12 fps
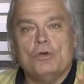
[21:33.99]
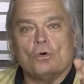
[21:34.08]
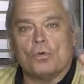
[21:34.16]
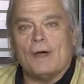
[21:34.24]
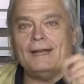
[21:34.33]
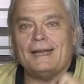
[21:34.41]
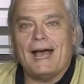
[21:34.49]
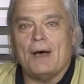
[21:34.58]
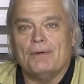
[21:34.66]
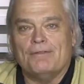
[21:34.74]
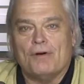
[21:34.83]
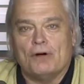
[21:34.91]
right
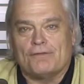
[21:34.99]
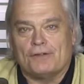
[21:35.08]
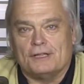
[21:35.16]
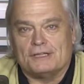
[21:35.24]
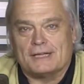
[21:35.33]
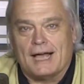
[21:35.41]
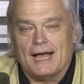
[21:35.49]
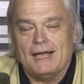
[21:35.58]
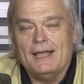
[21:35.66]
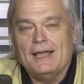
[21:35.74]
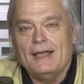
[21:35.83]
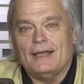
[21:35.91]
now and vote for this guy.
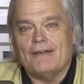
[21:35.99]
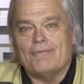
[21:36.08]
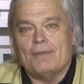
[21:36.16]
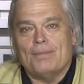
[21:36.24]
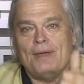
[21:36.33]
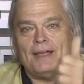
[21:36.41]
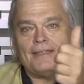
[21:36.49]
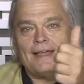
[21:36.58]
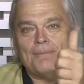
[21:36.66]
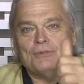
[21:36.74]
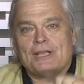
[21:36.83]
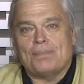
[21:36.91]
Give him a big
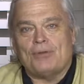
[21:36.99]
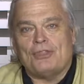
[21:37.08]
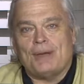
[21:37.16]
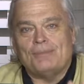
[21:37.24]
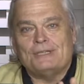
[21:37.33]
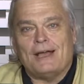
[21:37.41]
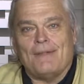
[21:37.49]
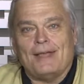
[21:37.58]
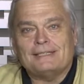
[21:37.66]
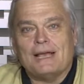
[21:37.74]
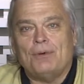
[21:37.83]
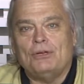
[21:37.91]
thumbs up or thumbs down.
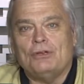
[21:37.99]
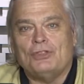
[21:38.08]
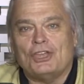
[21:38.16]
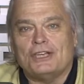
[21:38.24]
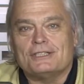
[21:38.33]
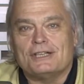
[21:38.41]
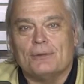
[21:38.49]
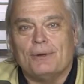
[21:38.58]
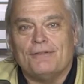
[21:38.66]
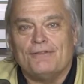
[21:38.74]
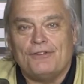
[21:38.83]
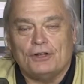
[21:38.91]
That's how we do things here.
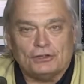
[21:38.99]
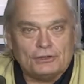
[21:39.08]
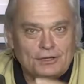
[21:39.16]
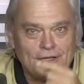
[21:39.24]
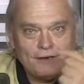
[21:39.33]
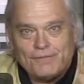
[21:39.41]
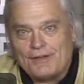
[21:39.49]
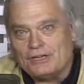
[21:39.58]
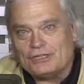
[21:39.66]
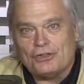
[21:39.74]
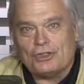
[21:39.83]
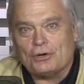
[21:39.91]
We filter the
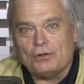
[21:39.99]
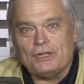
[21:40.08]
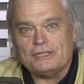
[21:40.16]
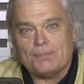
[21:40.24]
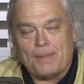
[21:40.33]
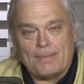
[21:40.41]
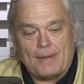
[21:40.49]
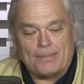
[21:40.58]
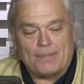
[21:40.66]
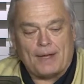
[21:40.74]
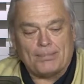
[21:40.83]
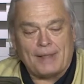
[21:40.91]
invention through this uh, uh,
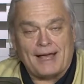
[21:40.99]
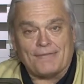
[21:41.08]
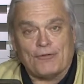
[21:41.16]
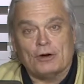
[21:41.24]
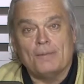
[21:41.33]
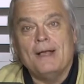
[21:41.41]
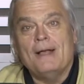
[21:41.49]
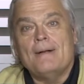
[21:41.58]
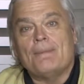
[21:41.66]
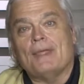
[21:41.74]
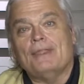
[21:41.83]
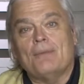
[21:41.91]
platform,
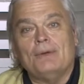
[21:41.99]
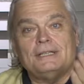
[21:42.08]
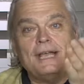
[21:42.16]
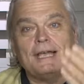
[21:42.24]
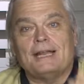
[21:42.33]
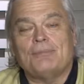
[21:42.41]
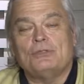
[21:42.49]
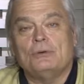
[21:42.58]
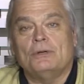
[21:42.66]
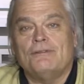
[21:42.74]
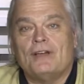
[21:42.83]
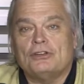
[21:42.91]
and then we take it up
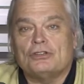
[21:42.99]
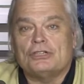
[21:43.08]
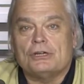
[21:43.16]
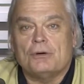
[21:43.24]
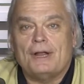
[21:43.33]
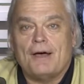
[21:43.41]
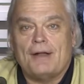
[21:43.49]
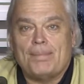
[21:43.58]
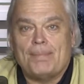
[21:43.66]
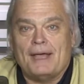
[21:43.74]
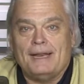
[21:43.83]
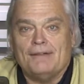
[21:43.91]
to Inventor Showdown
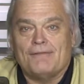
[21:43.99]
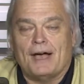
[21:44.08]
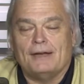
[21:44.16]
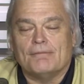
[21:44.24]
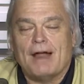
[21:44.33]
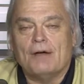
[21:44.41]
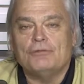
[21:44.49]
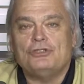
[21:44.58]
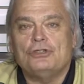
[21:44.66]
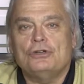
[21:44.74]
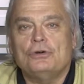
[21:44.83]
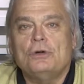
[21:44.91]
up at Evine. Round
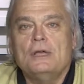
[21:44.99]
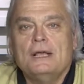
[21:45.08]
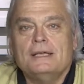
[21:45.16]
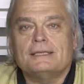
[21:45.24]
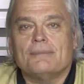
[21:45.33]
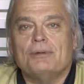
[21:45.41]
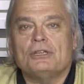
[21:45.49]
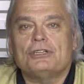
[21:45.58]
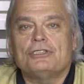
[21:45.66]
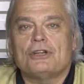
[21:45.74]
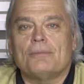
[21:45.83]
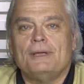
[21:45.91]
two
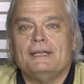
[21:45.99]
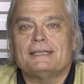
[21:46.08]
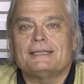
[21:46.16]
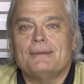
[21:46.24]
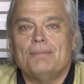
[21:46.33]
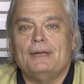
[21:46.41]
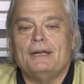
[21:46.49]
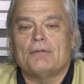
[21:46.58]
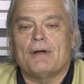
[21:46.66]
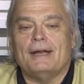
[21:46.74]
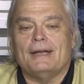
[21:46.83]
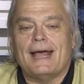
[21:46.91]
submissions are being submitted
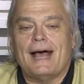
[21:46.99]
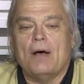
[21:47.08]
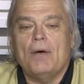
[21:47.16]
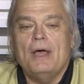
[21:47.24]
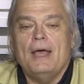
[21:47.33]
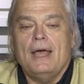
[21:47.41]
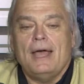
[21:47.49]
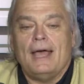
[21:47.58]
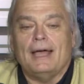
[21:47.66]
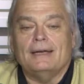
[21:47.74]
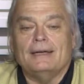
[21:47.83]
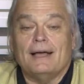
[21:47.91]
right now,
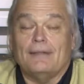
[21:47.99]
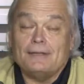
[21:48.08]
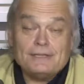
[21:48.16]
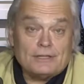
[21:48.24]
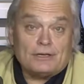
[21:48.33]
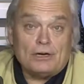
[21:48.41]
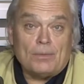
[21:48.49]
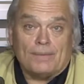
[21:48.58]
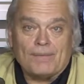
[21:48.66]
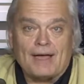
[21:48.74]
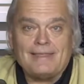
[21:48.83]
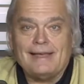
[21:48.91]
and uh, this is a good
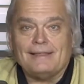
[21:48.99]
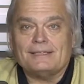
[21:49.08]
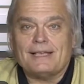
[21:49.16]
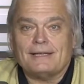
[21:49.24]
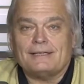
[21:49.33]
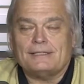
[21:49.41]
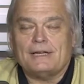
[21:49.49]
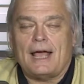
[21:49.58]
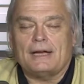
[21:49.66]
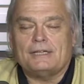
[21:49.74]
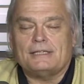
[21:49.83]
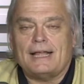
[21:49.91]
one. I think this
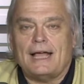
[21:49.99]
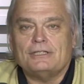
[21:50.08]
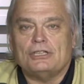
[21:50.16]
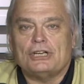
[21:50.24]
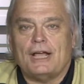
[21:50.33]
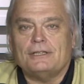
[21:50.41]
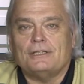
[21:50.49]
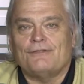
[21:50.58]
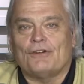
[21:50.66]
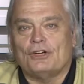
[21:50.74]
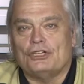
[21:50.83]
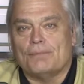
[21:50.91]
actually stands a chance. It's
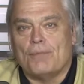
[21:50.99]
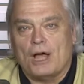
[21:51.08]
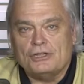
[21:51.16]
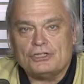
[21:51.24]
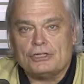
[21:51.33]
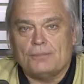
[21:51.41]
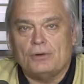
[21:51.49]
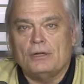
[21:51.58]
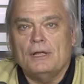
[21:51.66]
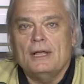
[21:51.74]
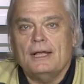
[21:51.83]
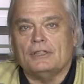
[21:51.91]
very
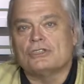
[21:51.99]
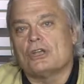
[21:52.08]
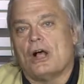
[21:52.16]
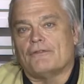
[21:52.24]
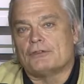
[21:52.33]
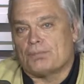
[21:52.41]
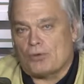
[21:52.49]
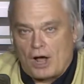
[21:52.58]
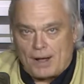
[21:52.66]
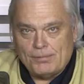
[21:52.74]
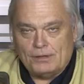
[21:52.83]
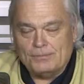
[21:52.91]
demonstrable. It solves
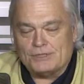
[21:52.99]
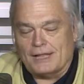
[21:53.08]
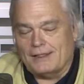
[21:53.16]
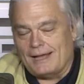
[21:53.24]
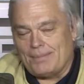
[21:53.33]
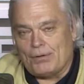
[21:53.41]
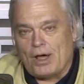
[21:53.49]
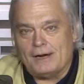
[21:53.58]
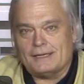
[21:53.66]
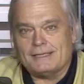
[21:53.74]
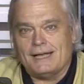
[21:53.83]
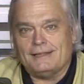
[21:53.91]
problems. I like
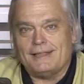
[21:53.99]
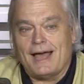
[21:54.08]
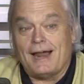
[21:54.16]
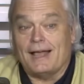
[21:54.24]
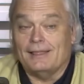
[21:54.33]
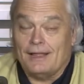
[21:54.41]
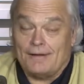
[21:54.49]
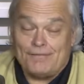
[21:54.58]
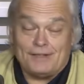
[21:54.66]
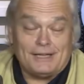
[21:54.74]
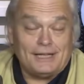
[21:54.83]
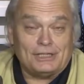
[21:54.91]
products like that. I
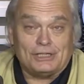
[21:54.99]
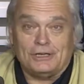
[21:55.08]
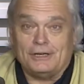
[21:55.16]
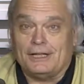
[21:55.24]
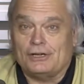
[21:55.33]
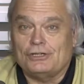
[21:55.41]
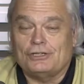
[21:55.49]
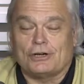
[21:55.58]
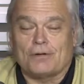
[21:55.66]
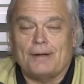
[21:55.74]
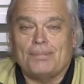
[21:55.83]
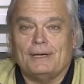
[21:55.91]
love the kitchen. The kitchen's a
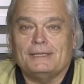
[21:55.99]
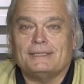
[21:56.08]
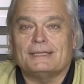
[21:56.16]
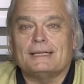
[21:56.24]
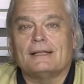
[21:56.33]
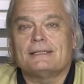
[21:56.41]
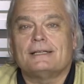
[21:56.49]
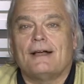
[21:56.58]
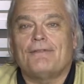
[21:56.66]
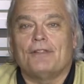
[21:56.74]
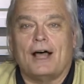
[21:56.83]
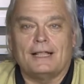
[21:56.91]
great place to sell
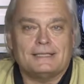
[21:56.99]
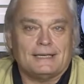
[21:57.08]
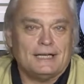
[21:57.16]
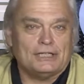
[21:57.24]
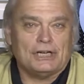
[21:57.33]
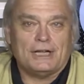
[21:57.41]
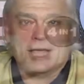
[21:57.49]
stuff. Lots of kitchen